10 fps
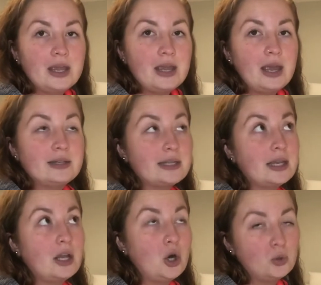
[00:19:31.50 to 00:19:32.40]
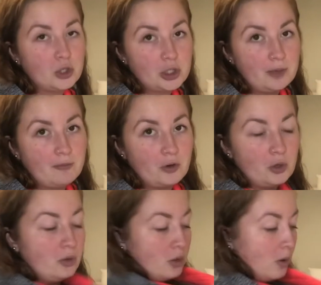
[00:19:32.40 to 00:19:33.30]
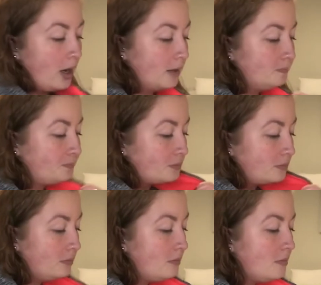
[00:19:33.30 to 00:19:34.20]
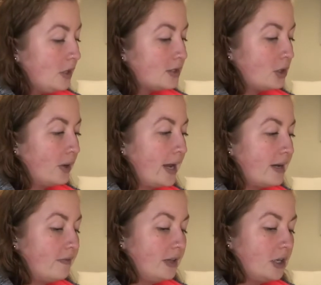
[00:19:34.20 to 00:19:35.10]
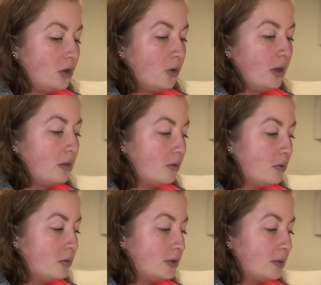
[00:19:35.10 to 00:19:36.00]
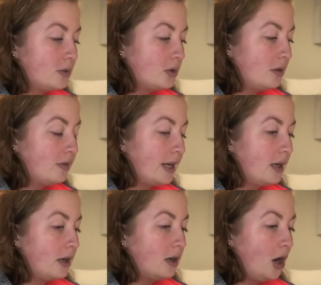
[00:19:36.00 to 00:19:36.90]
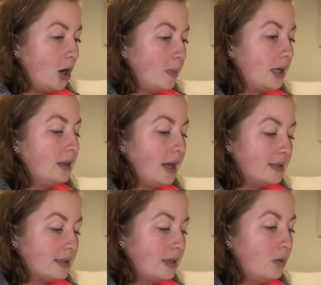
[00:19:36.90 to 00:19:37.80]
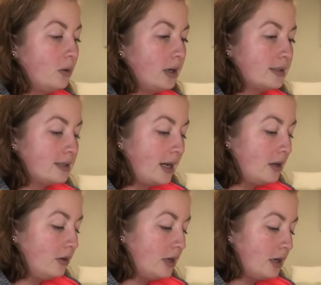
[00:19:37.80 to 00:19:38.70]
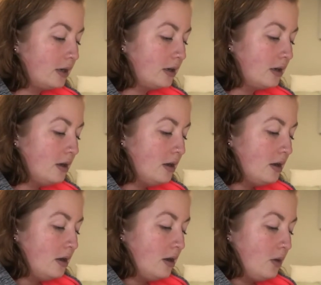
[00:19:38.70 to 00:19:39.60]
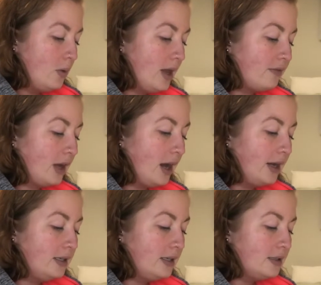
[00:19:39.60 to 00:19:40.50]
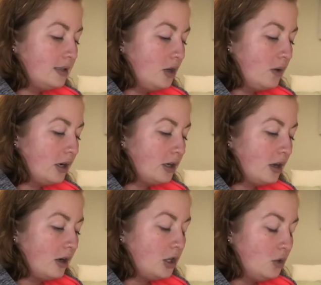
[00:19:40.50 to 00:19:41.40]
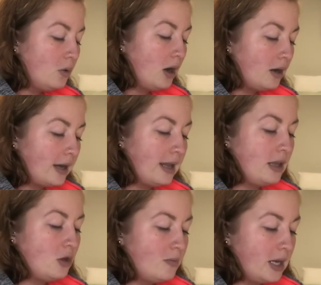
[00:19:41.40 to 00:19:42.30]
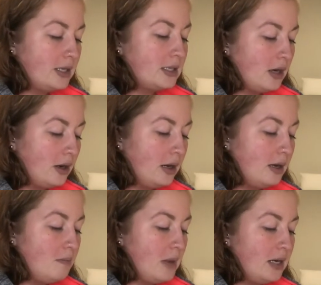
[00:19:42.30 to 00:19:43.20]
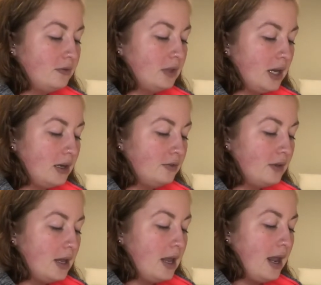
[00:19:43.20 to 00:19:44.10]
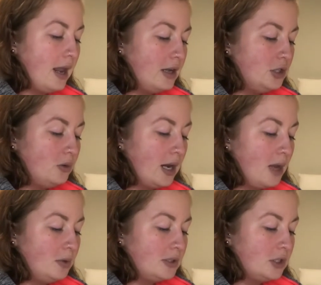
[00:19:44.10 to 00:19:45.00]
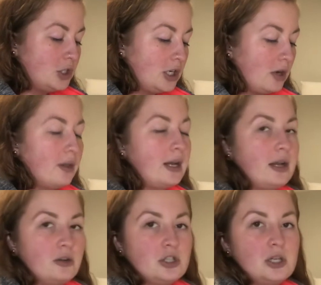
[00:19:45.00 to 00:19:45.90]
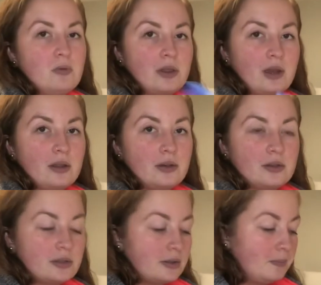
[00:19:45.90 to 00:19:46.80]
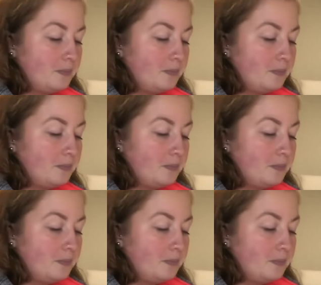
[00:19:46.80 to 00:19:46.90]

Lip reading: and taking ownership for who you are. So again, I feel like you're going through some sort of like karmic lesson or a cycle here. We have kindness. You are a humanitarian made of love, and you are able to share that energy with others.